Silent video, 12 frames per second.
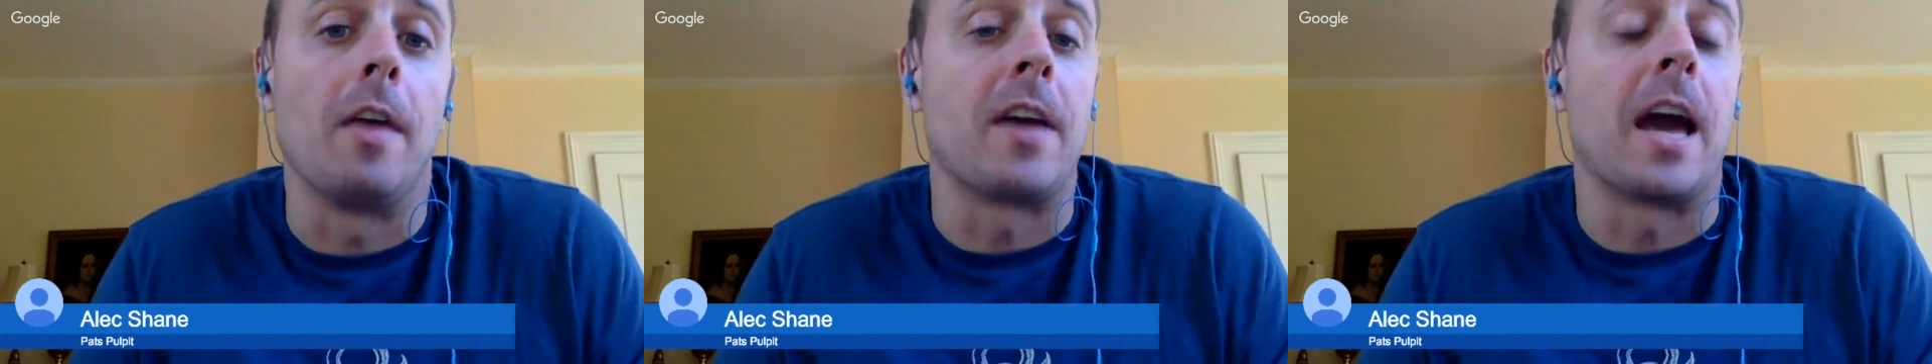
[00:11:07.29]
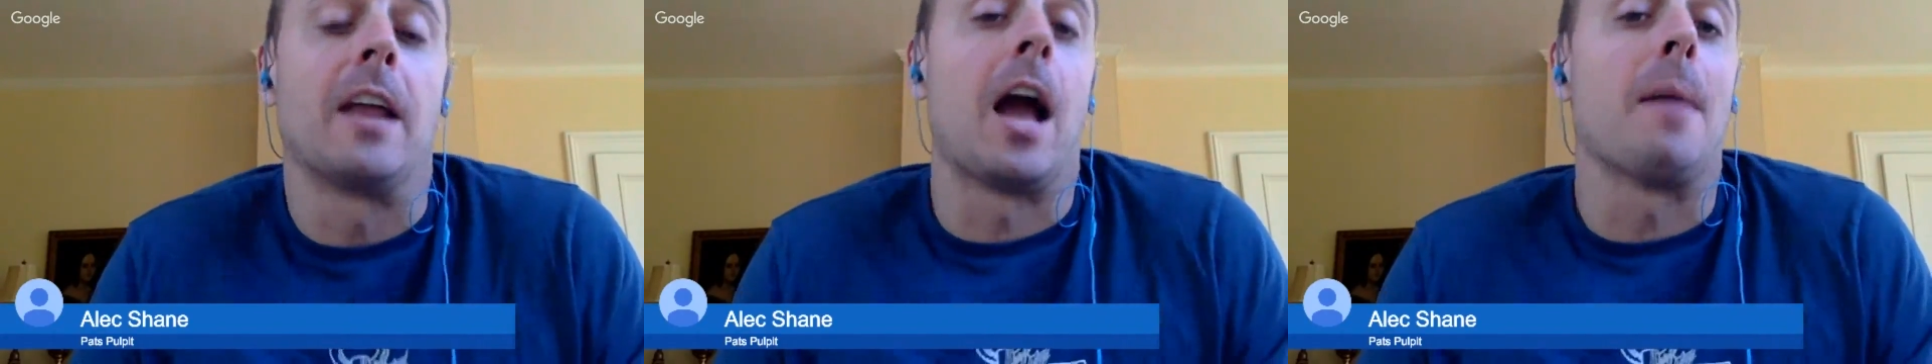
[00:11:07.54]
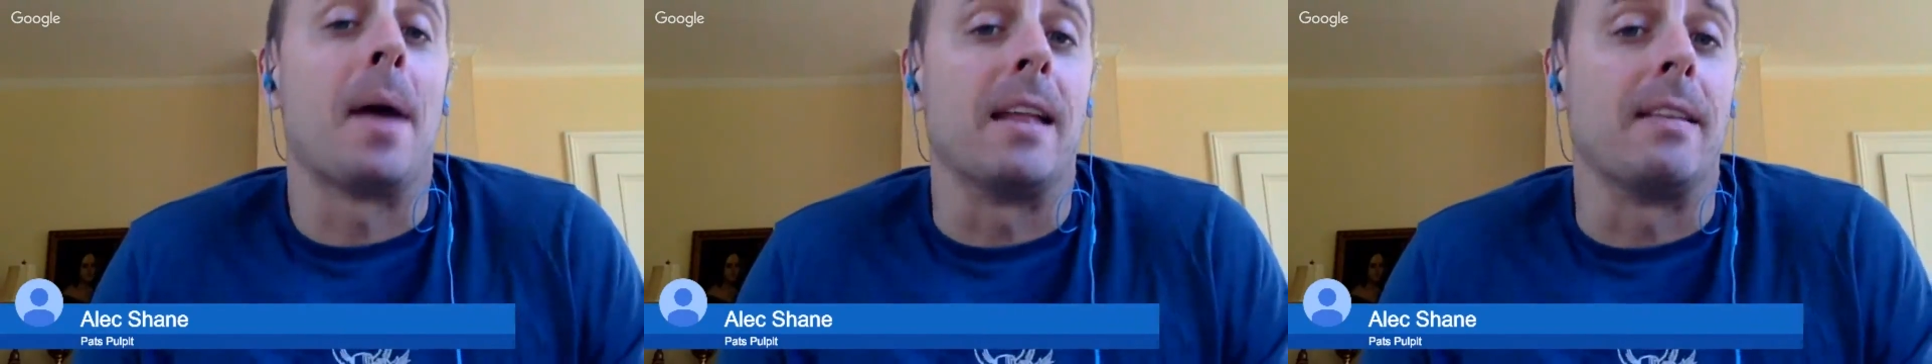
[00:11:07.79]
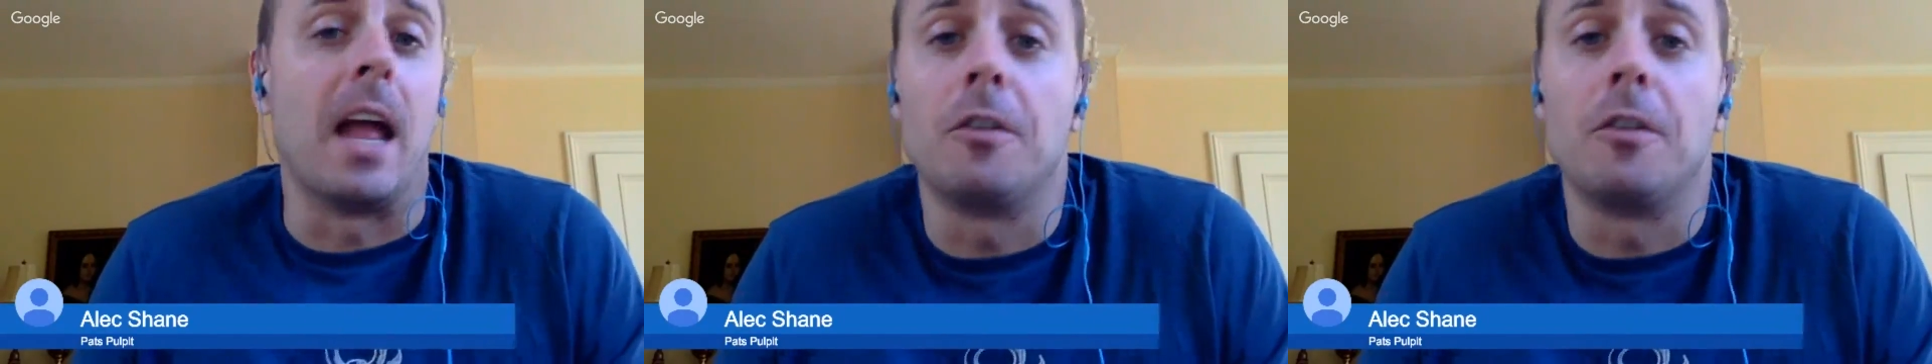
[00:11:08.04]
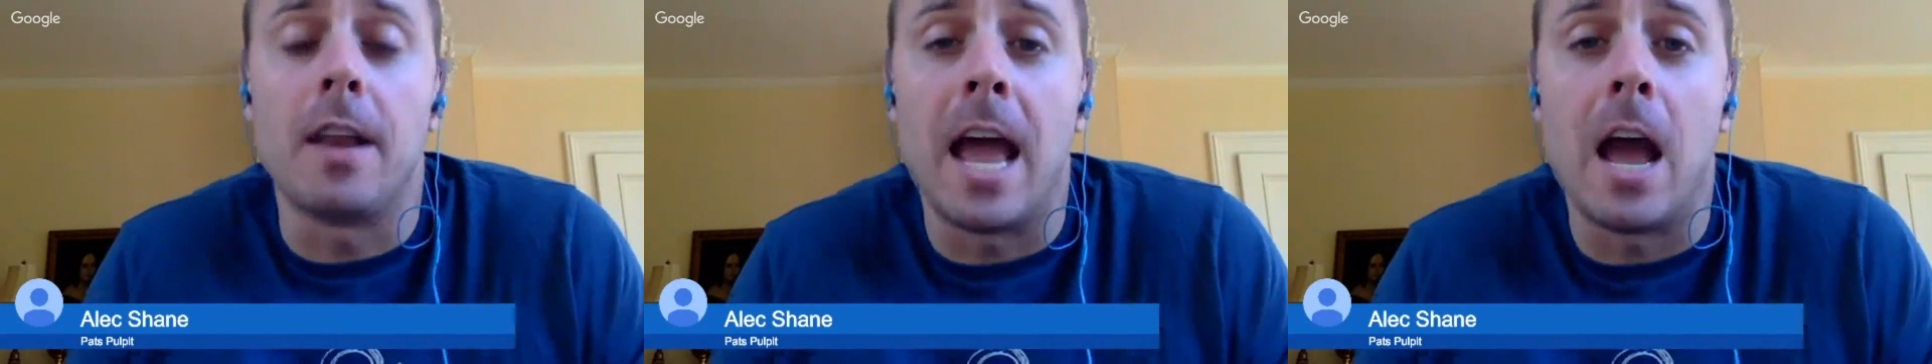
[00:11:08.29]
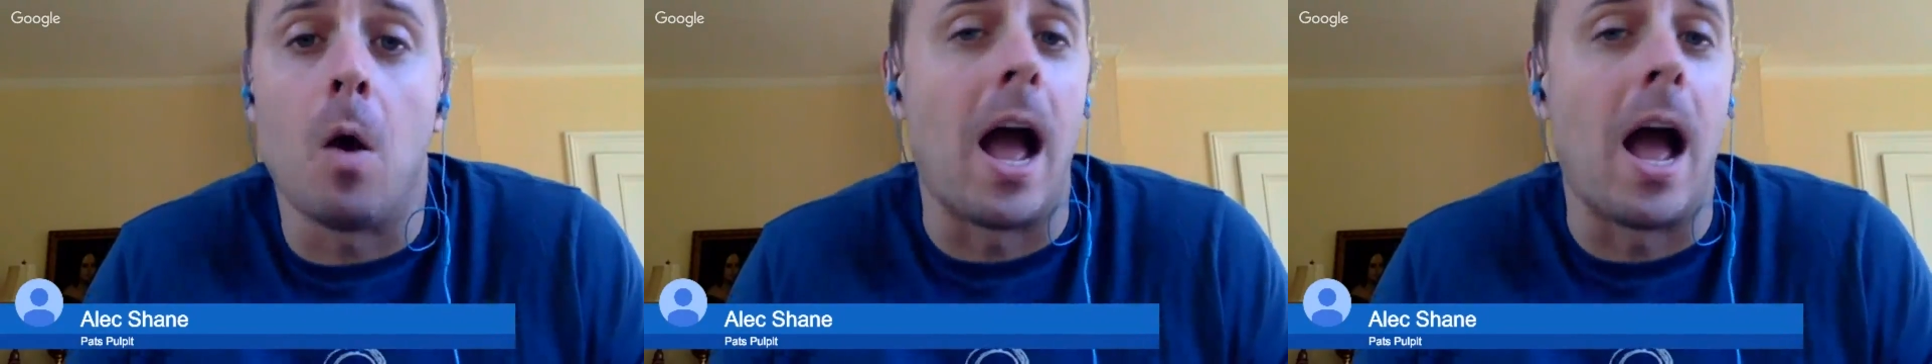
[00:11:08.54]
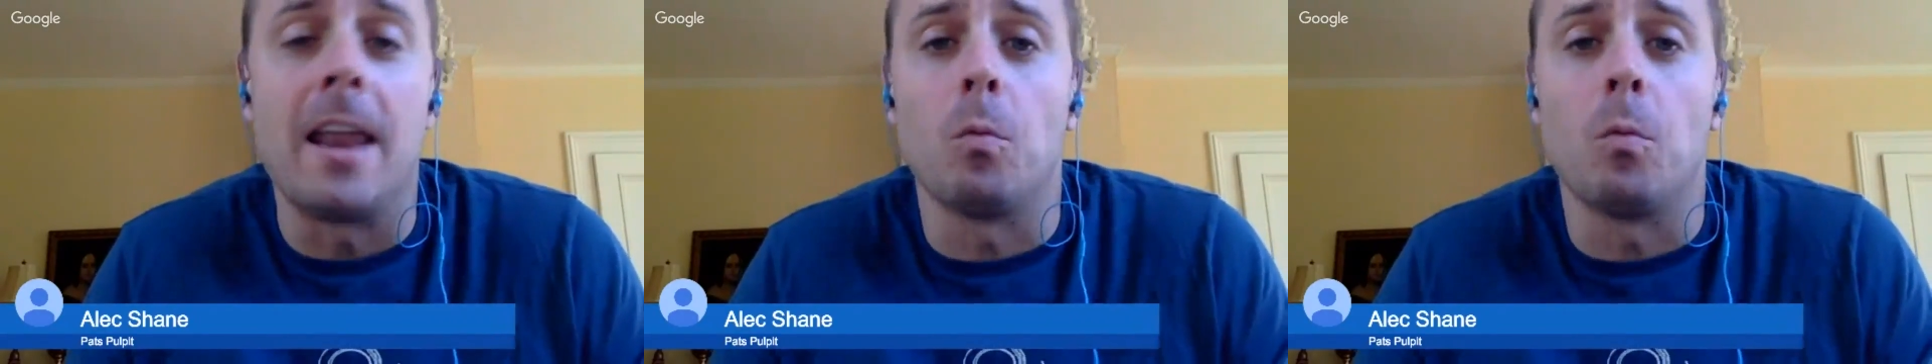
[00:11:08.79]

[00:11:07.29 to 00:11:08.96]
So they've kind of got my attention now.